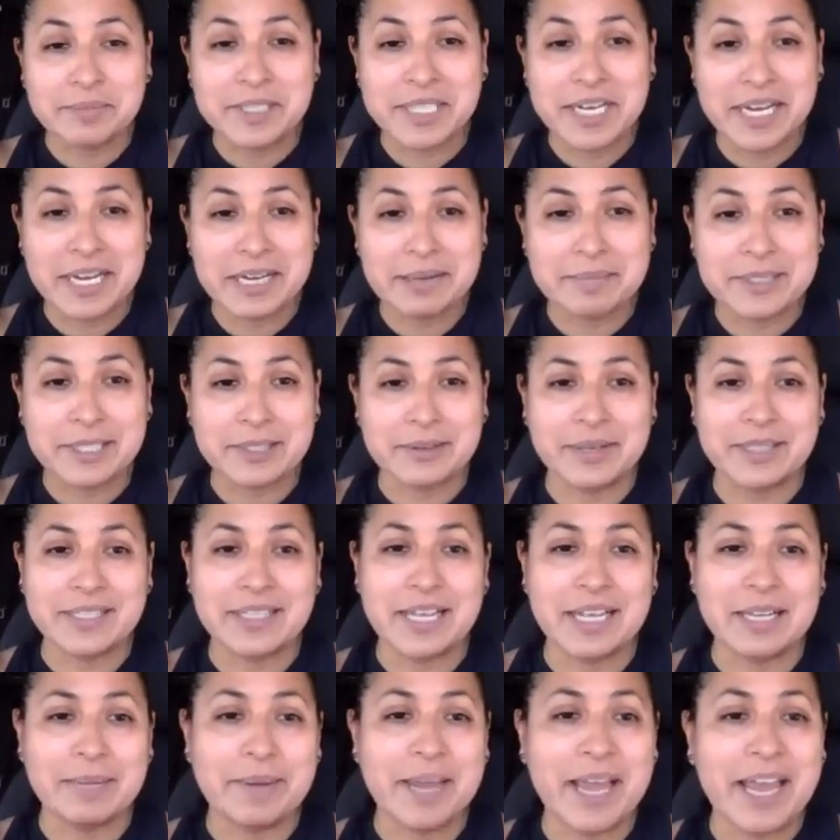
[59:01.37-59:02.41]
sometimes. So I
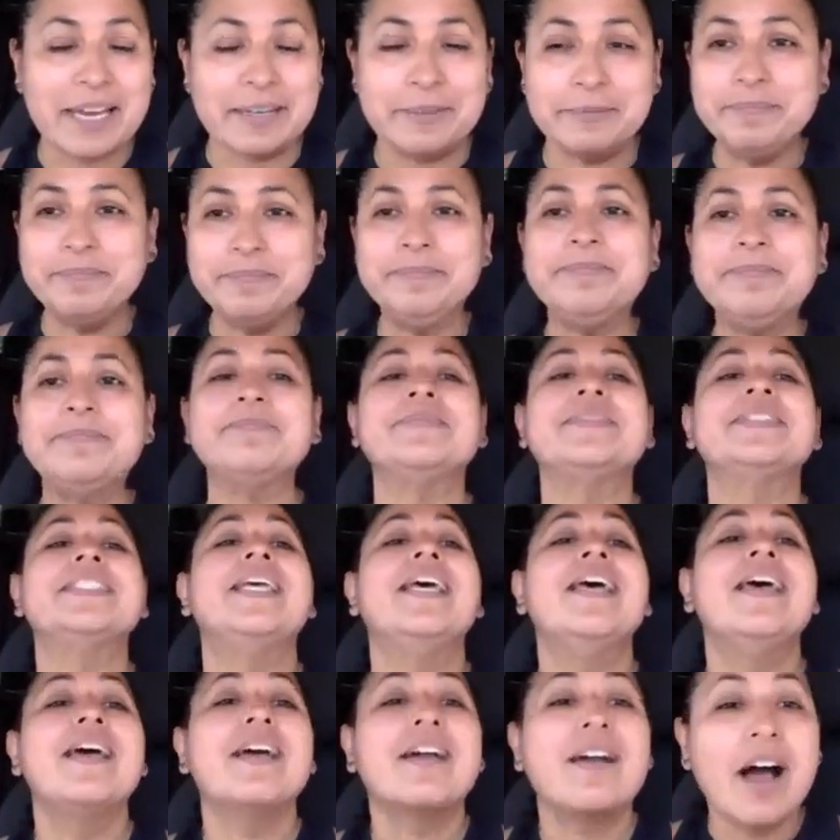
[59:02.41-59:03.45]
tell them, hey,
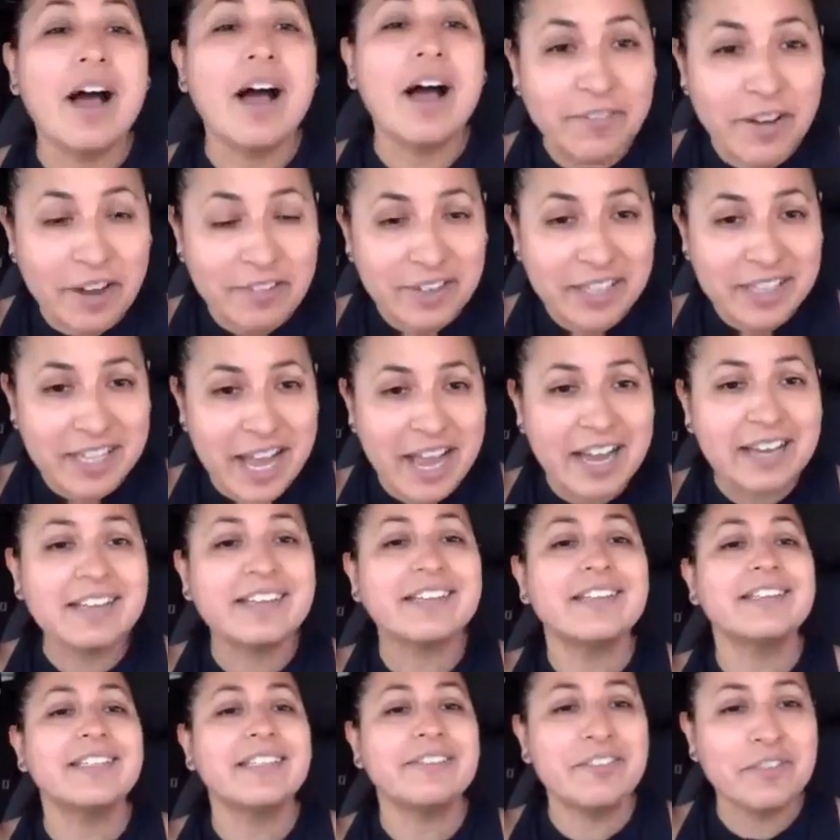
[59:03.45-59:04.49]
call at 5
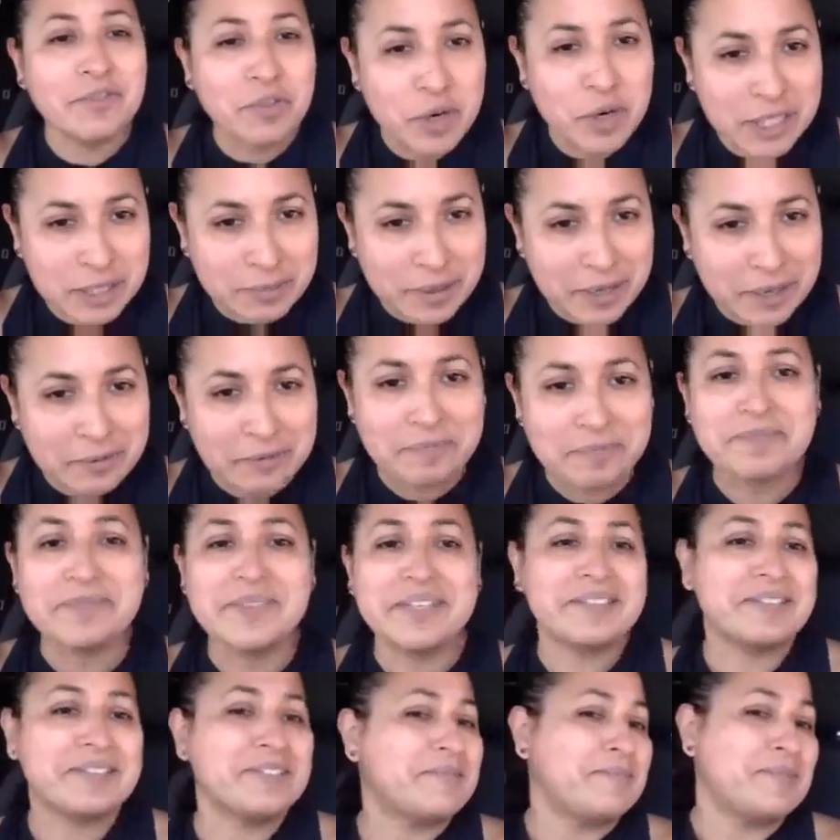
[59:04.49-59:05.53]
o'clock, leave a voicemail,
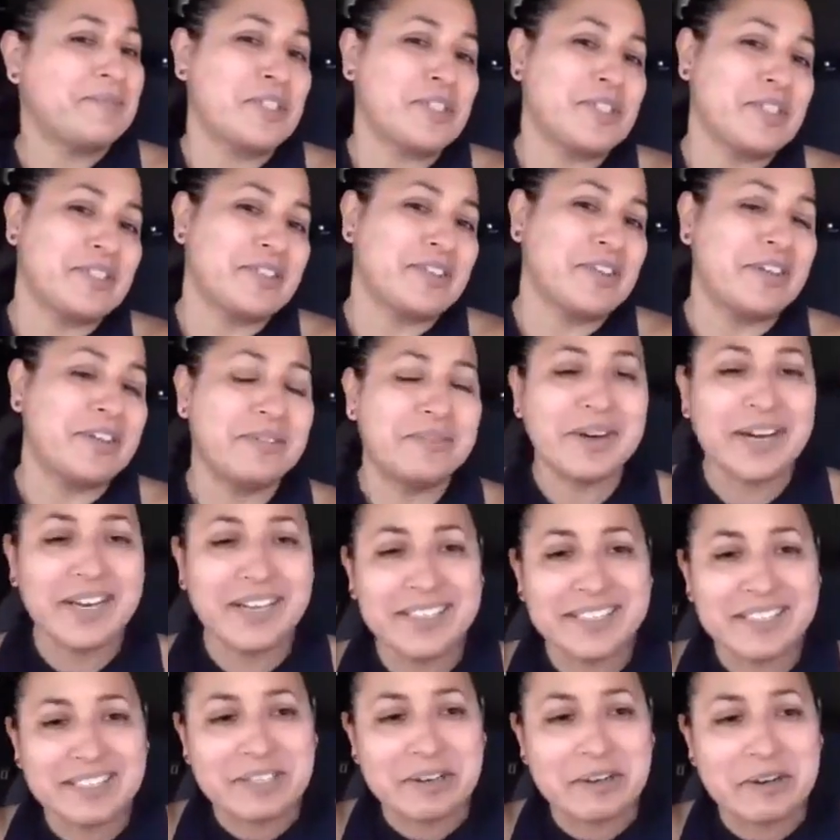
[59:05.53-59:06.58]
just as good,
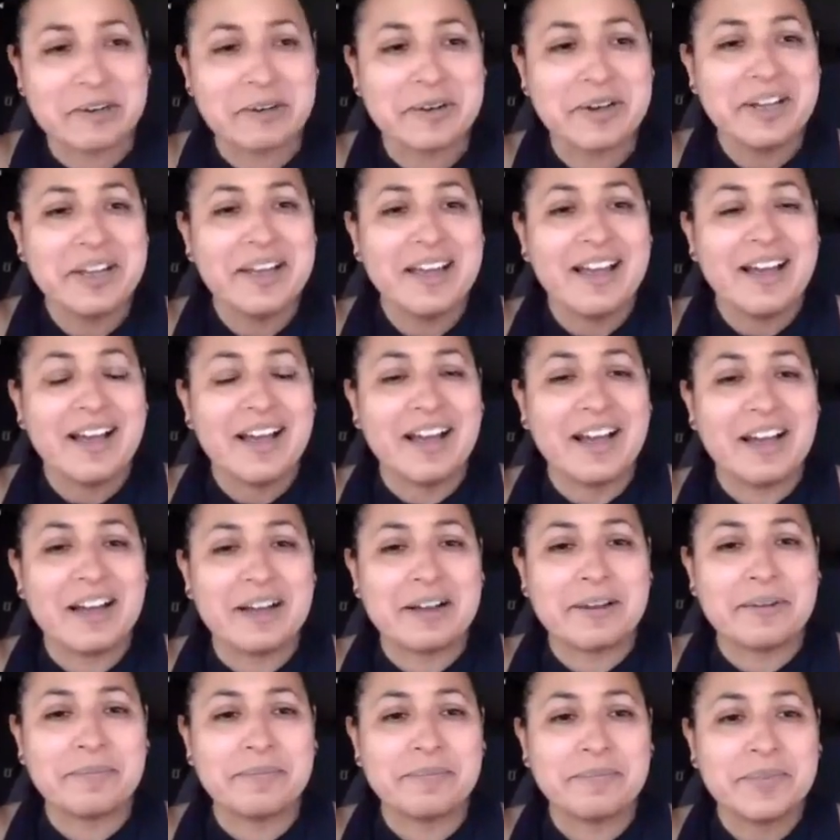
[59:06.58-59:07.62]
right? So,
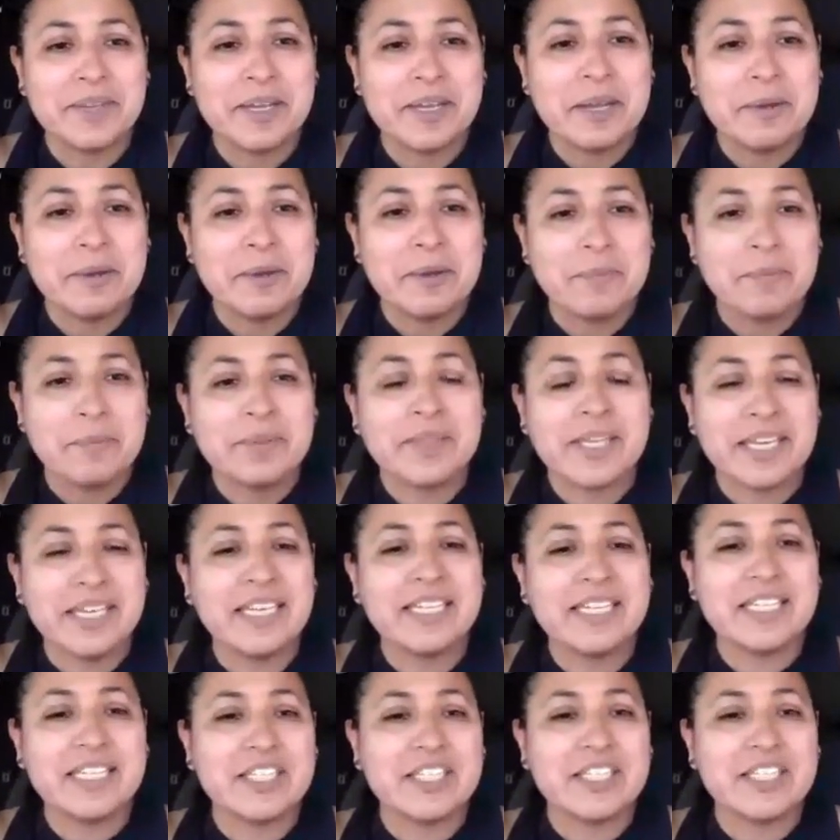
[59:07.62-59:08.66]
but they
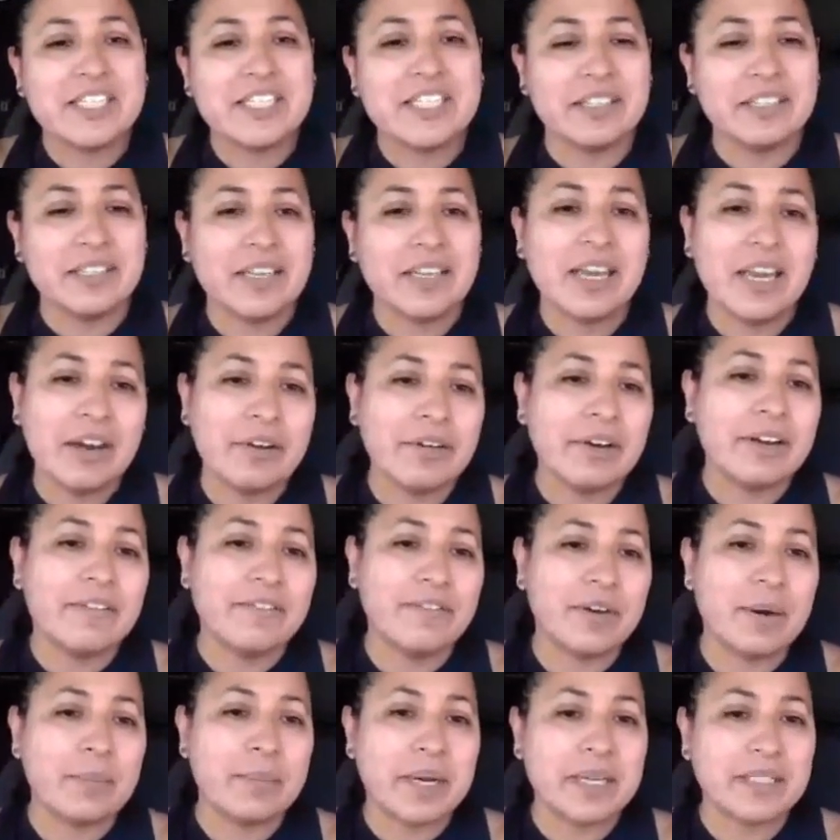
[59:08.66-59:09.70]
need to start
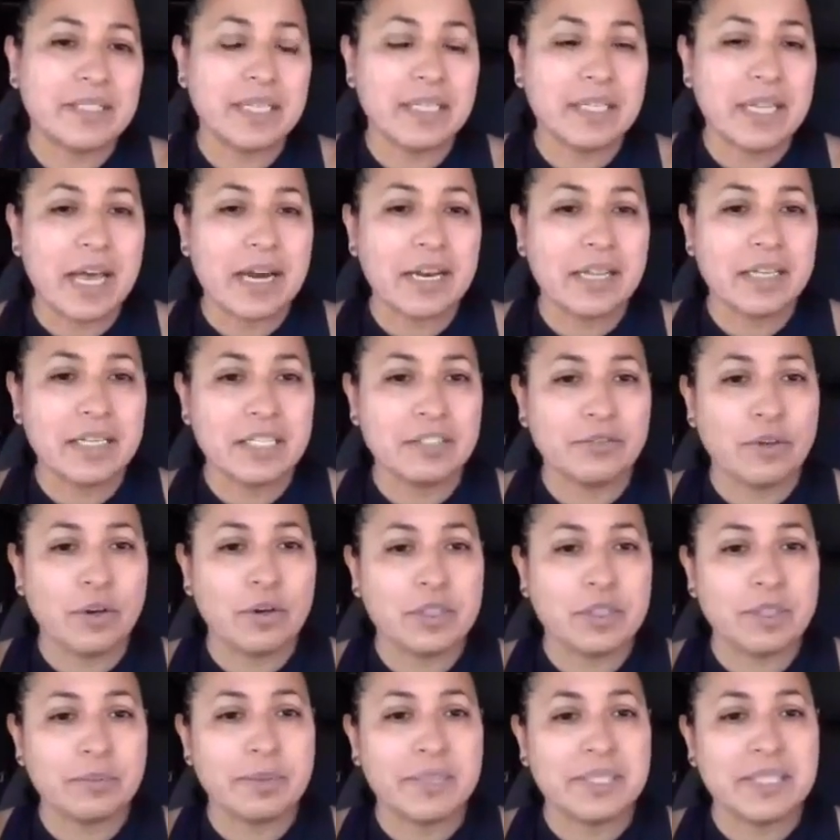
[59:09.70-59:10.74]
hearing from us. A lot of these
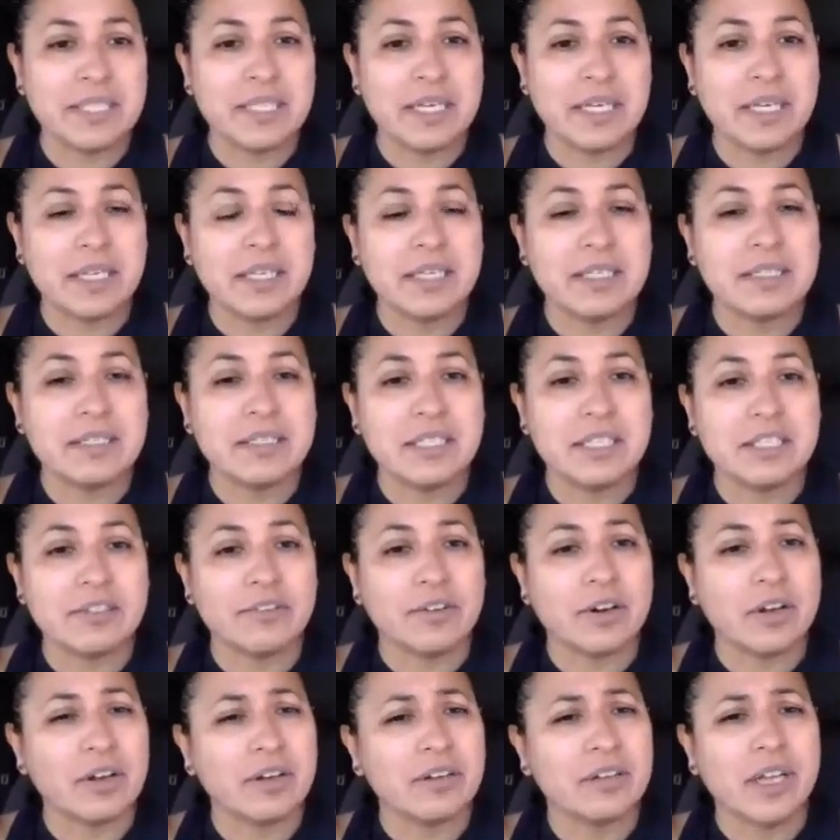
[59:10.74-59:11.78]
folks have been sitting in these
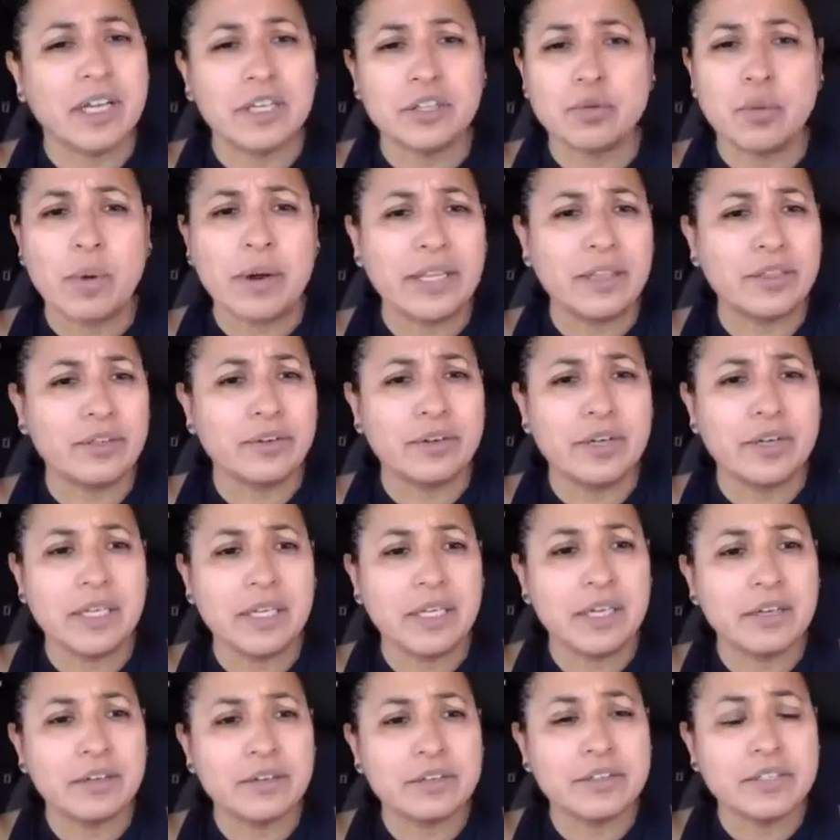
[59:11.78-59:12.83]
seats for like 20,
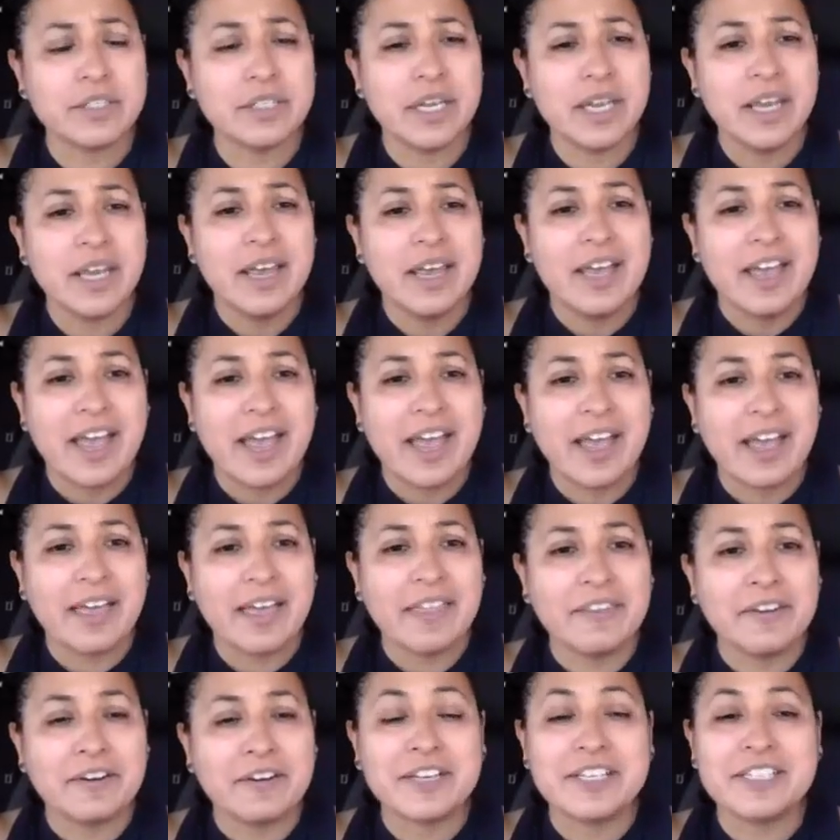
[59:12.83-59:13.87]
30 years,
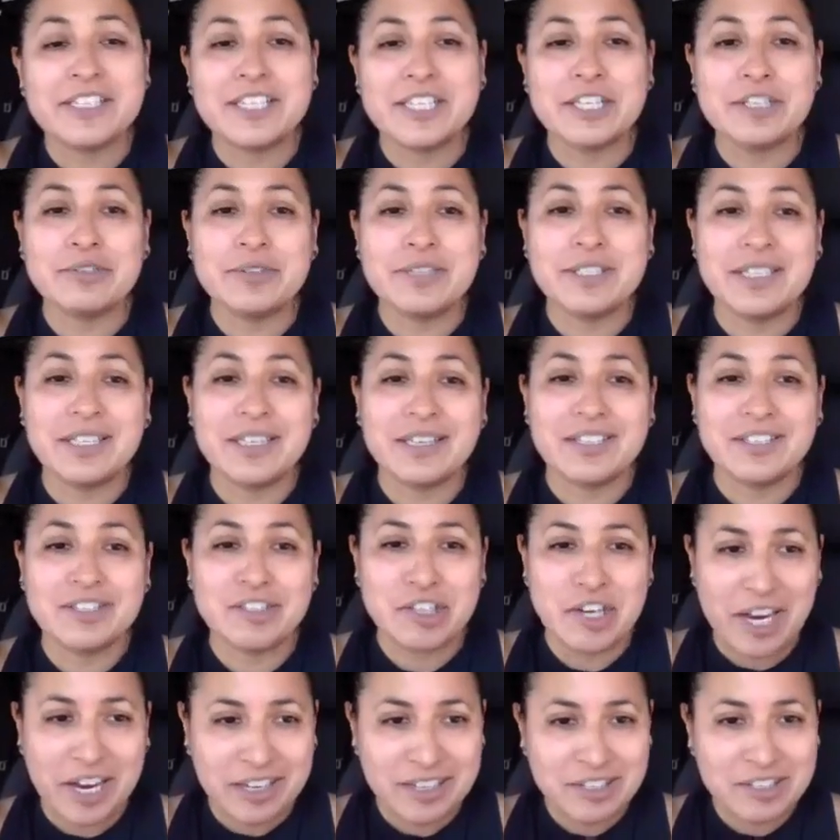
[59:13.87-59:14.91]
and their constituency
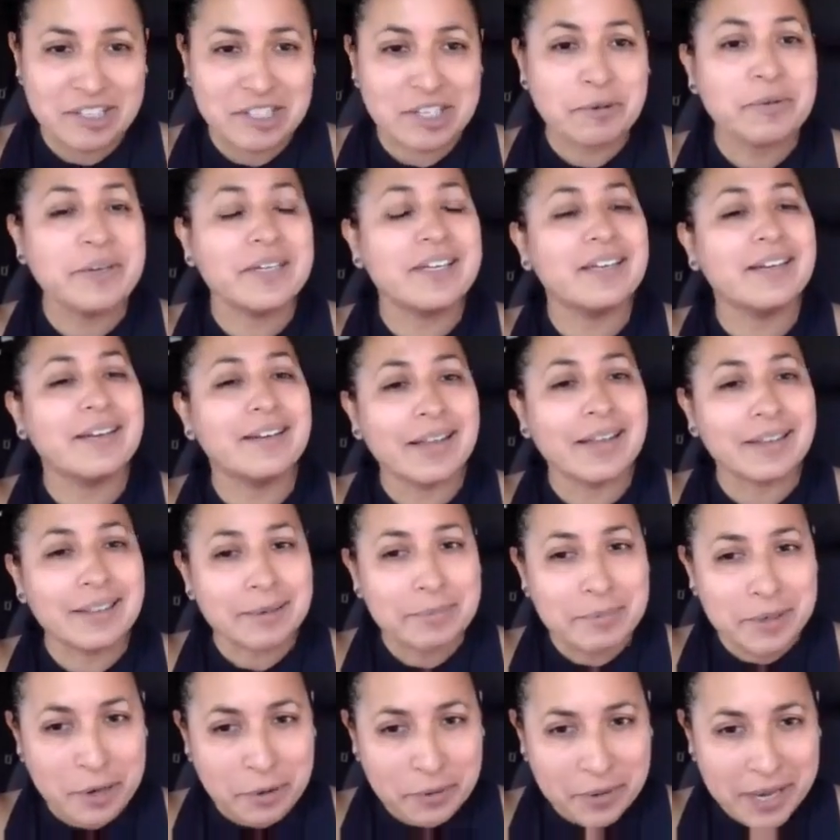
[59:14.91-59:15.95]
has changed, and we need to
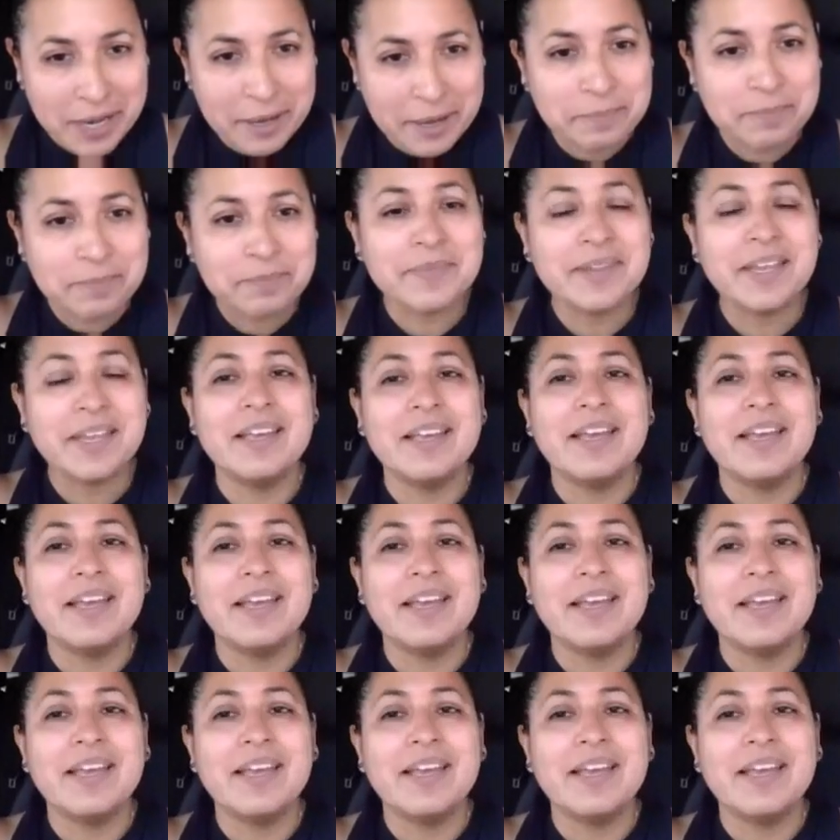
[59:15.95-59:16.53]
let them know that.